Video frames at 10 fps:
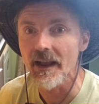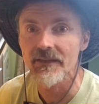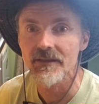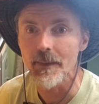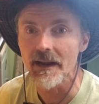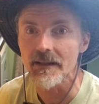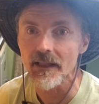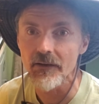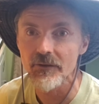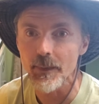estimated
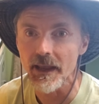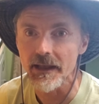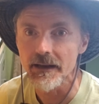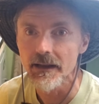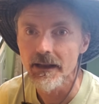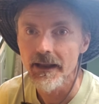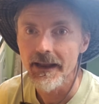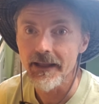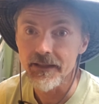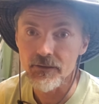lifespan.
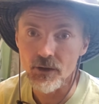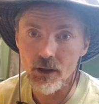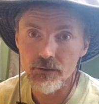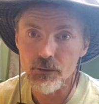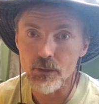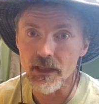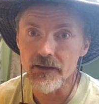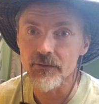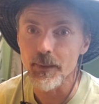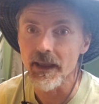And that's also a
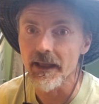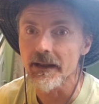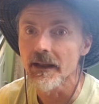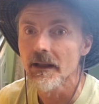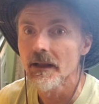lifespan